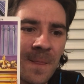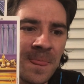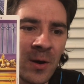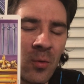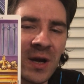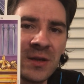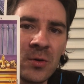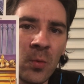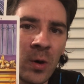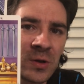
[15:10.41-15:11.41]
the one
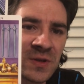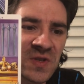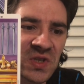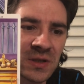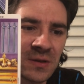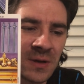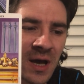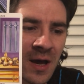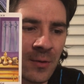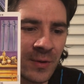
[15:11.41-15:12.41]
you want
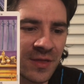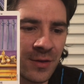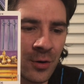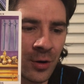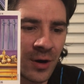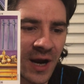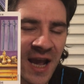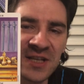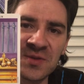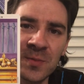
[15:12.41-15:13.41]
uh, with your
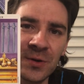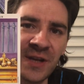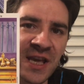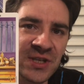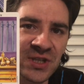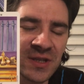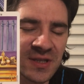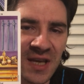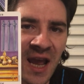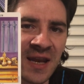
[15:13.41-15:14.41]

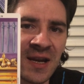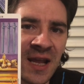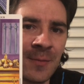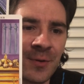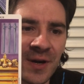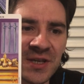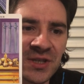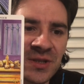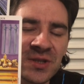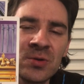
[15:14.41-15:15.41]
explanations and
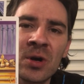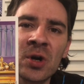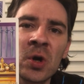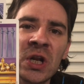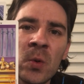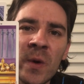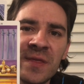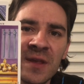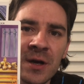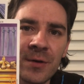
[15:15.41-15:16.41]
elaborations you are gonna
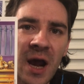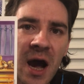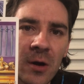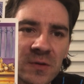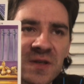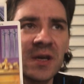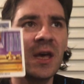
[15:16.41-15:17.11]
win the crowd